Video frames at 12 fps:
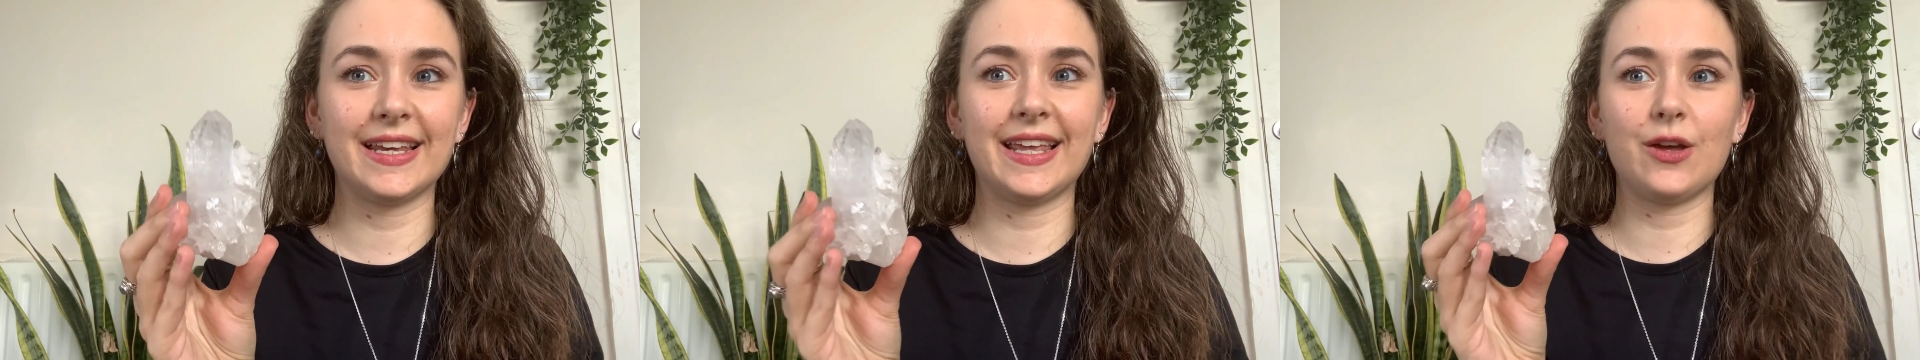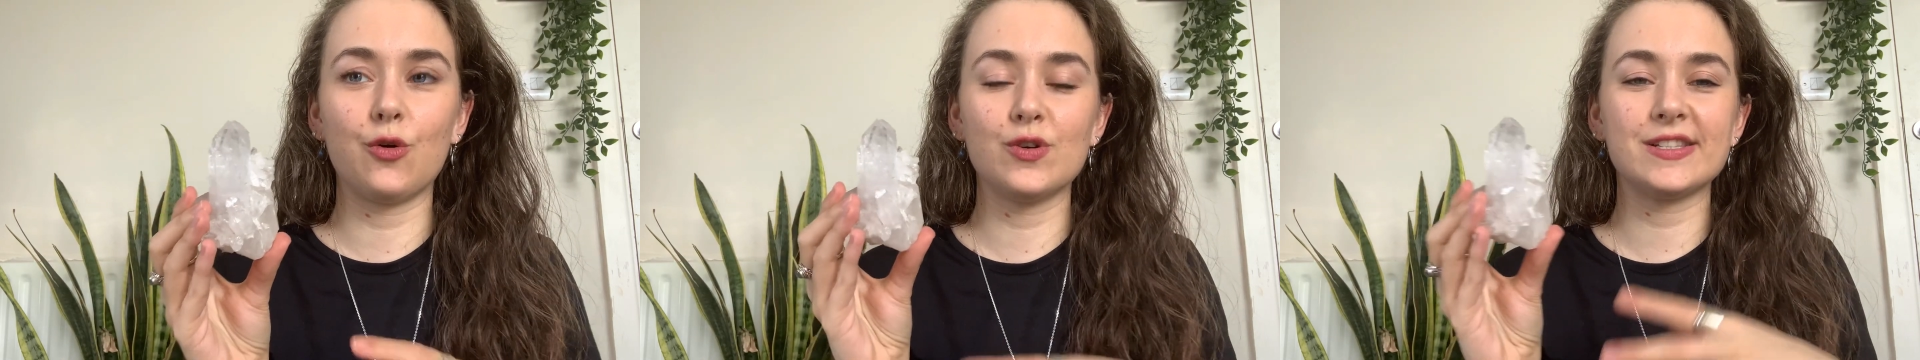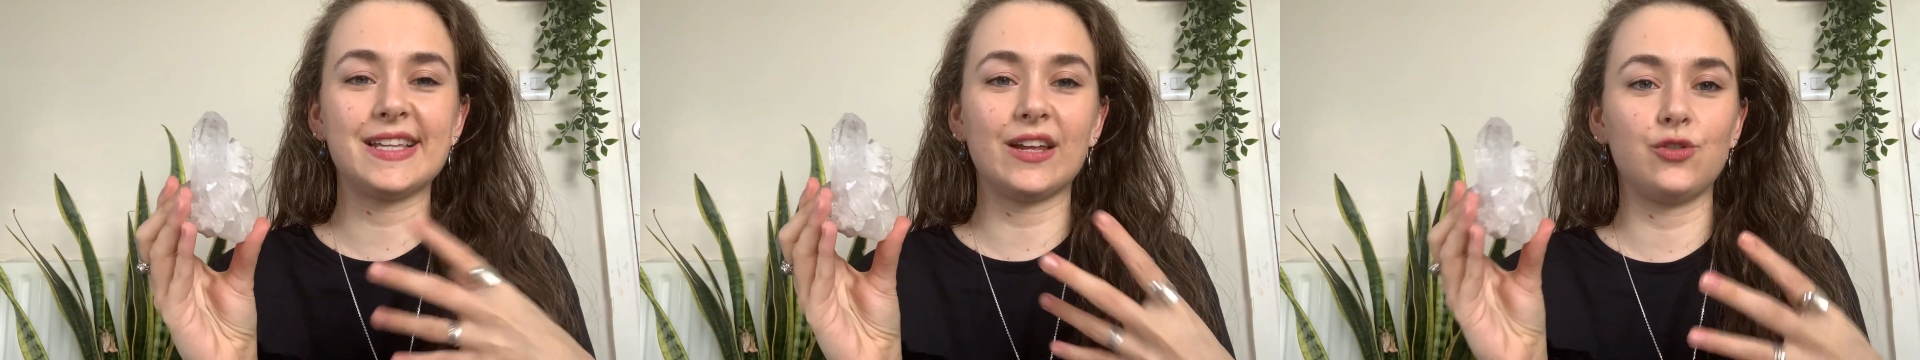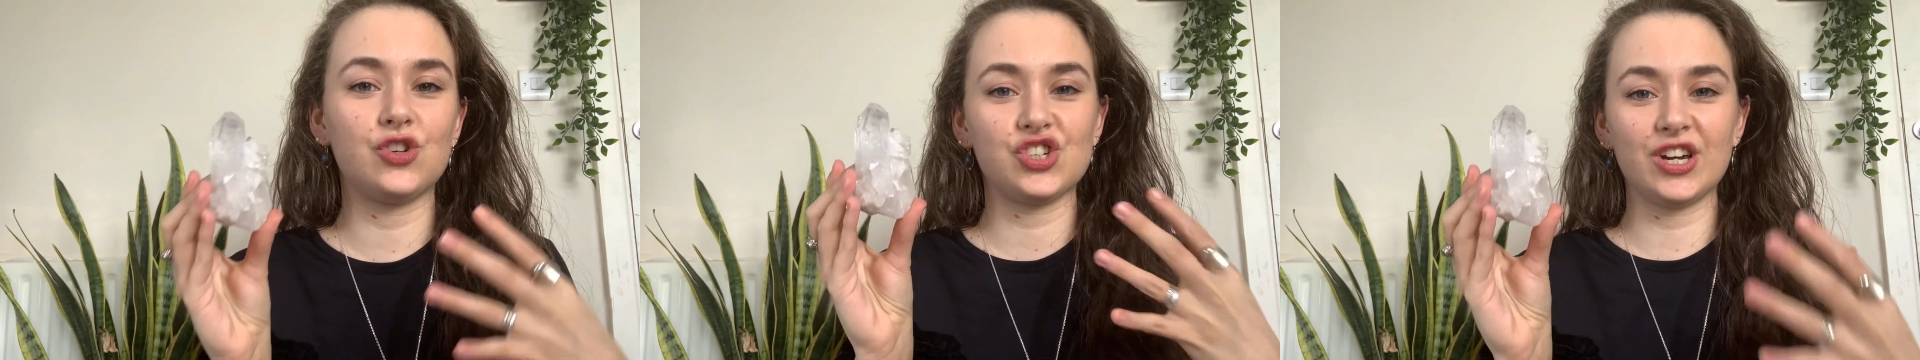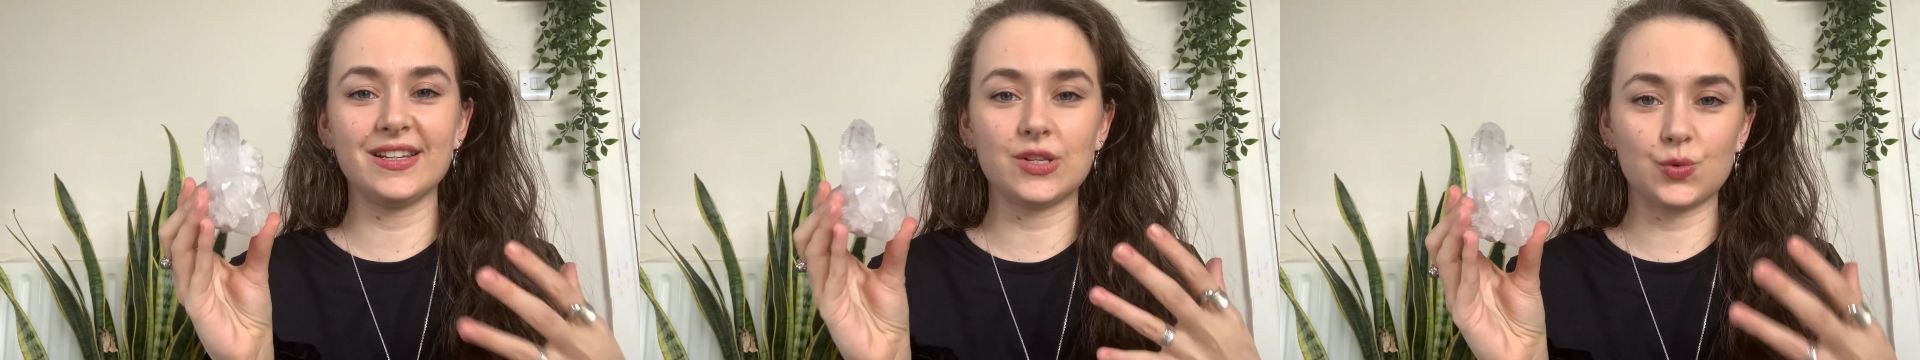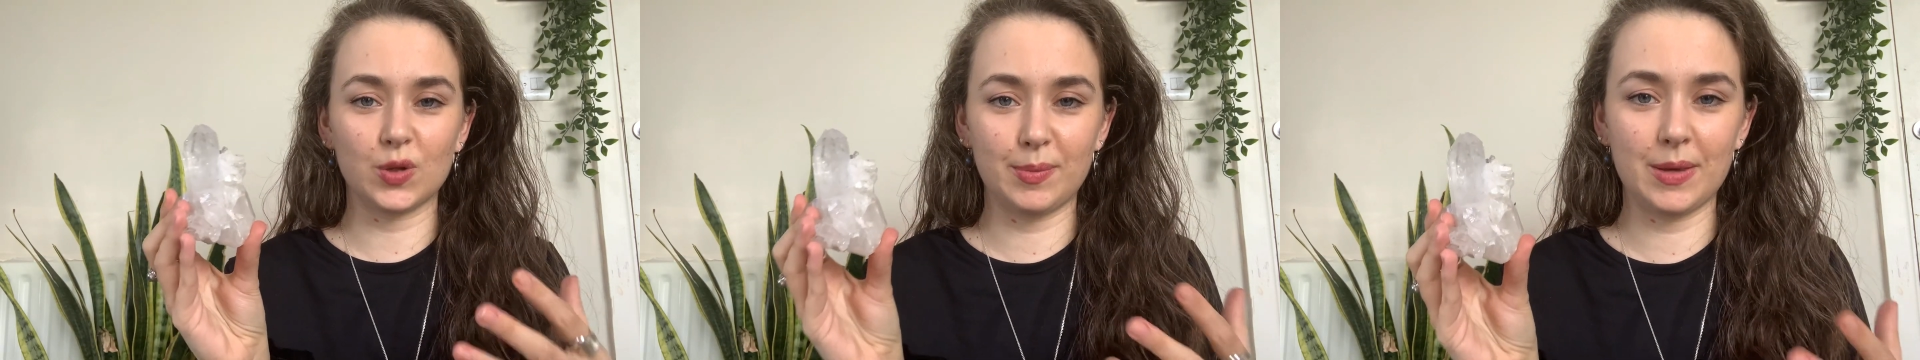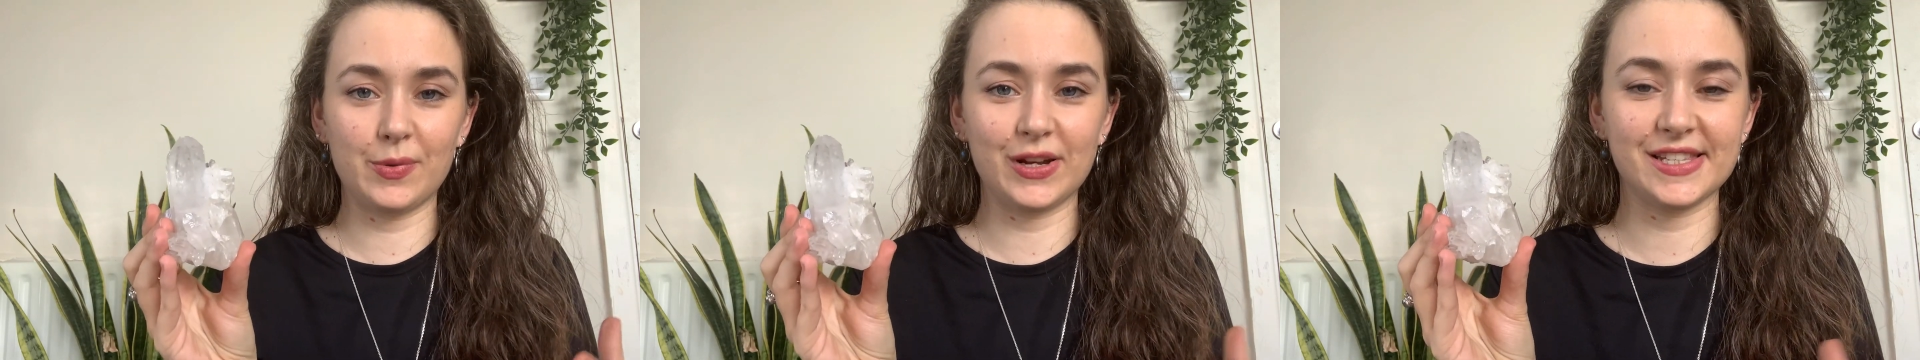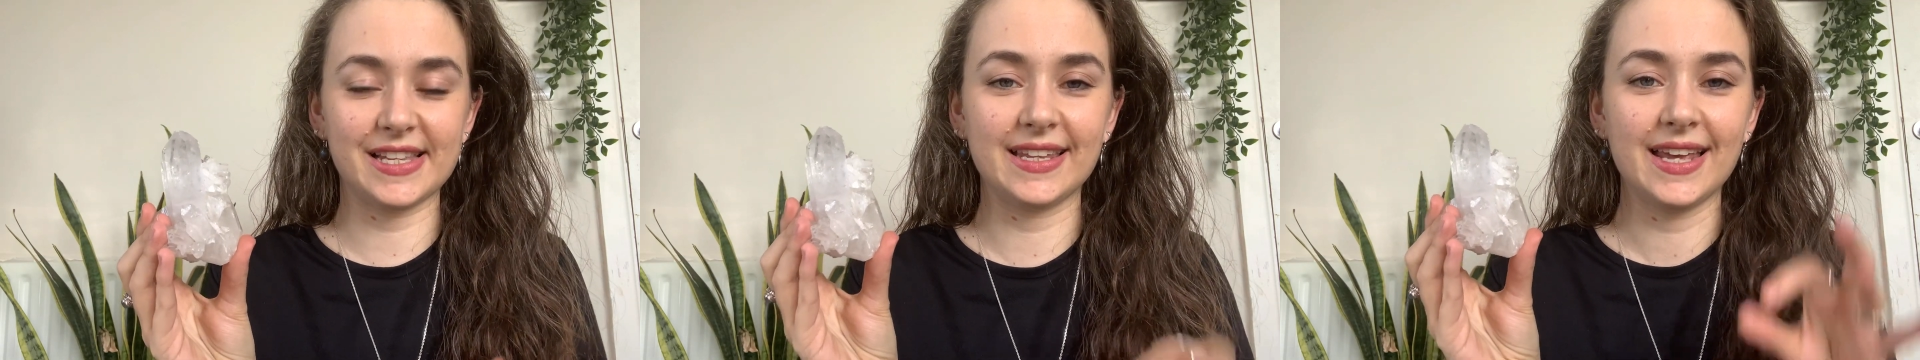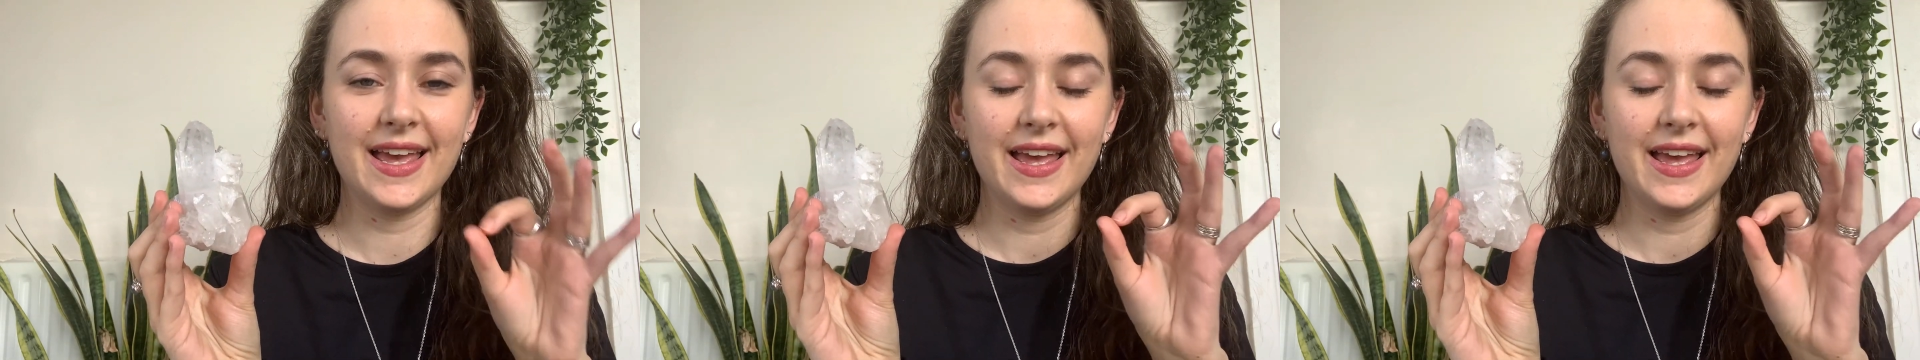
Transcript: and I always like to share this with people, is that